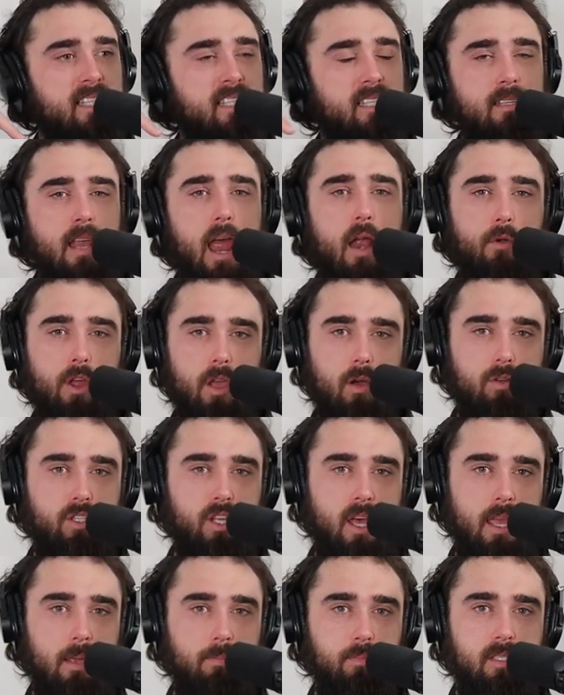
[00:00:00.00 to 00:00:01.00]

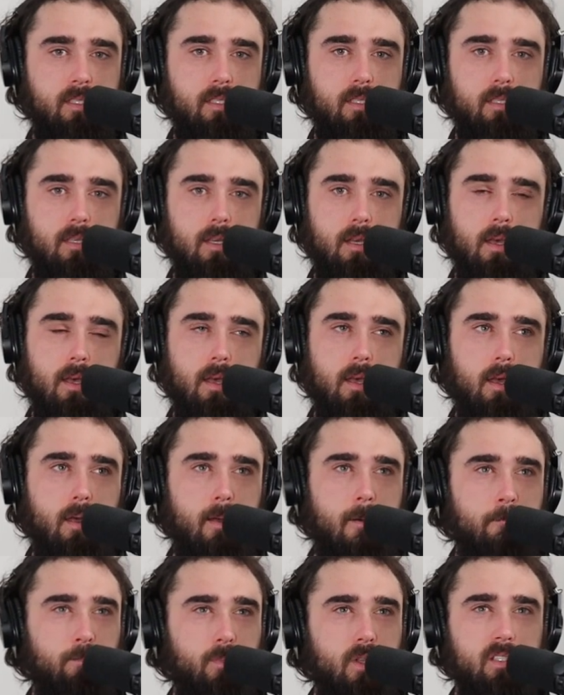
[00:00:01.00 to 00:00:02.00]
stereotypes,
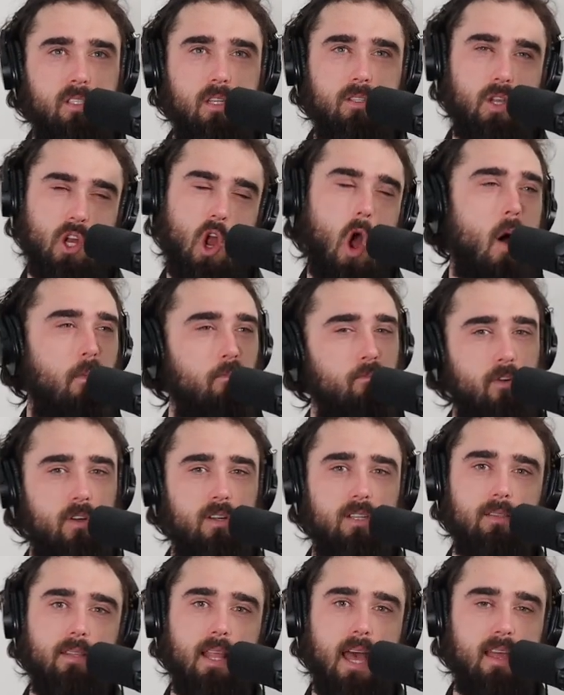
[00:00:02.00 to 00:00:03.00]
because there's a
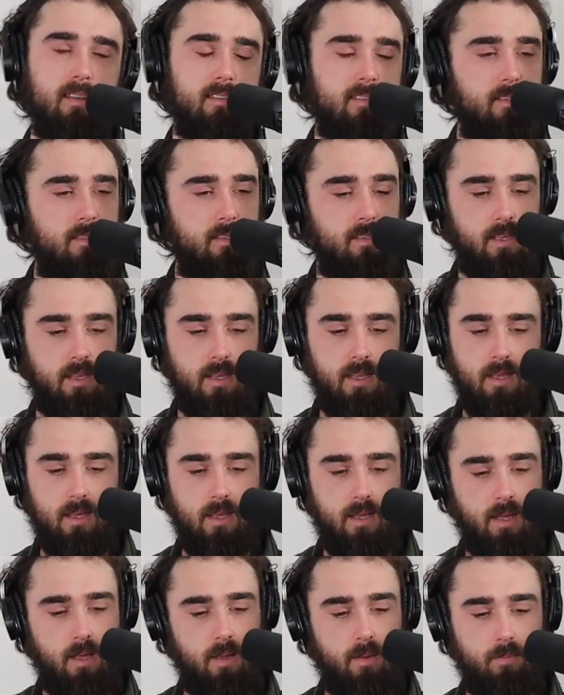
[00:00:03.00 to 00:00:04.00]
comfort in that.
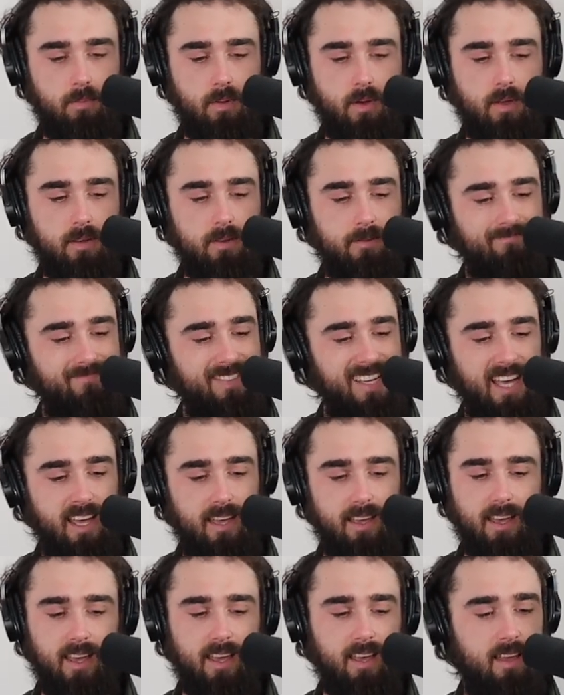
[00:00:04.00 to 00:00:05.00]
But
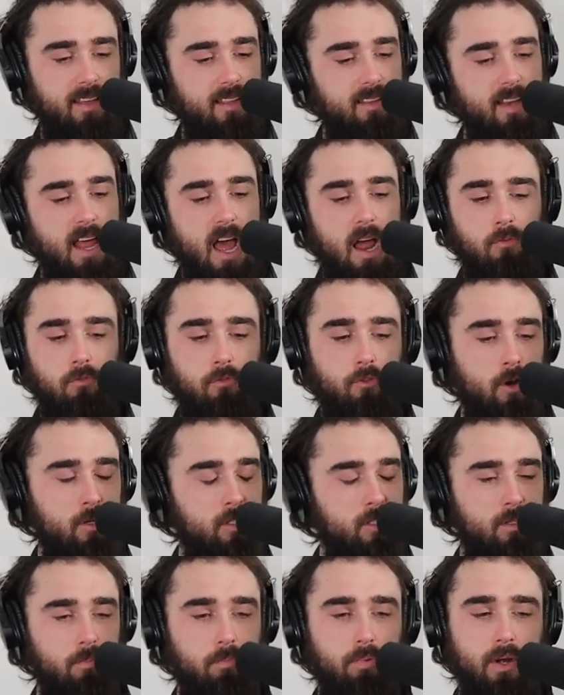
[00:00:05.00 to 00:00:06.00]
not in
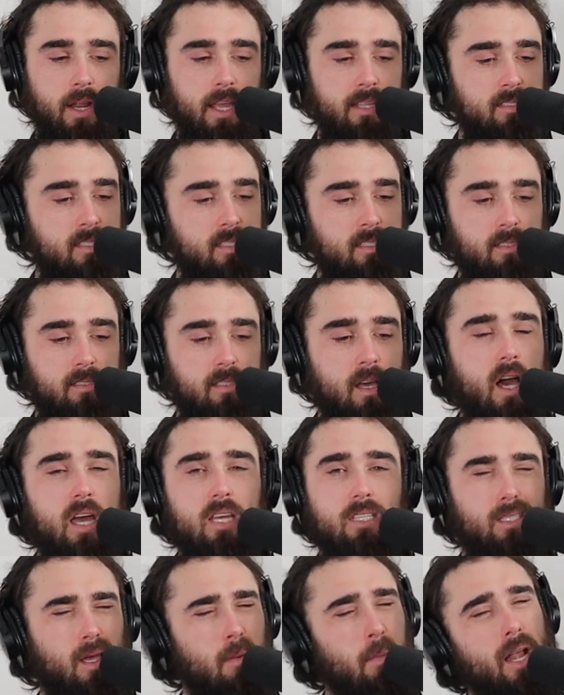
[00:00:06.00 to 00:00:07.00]
front of the Brits,
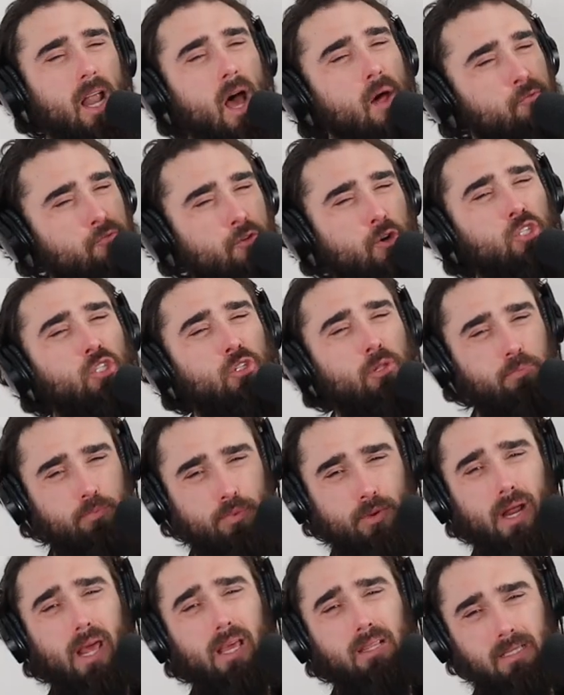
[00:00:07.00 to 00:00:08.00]
guys. Come on, not in front of the
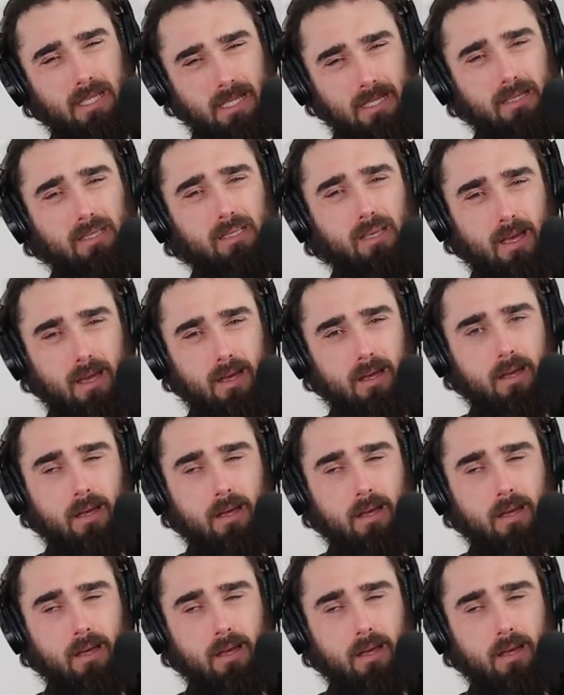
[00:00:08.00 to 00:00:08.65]
Brits.